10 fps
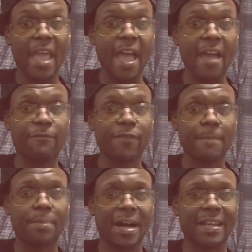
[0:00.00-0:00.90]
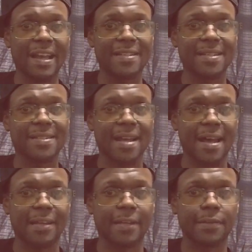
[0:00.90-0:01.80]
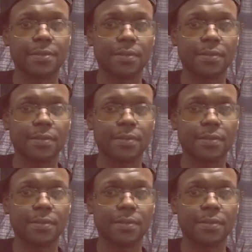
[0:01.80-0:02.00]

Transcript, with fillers: Everybody has a talent.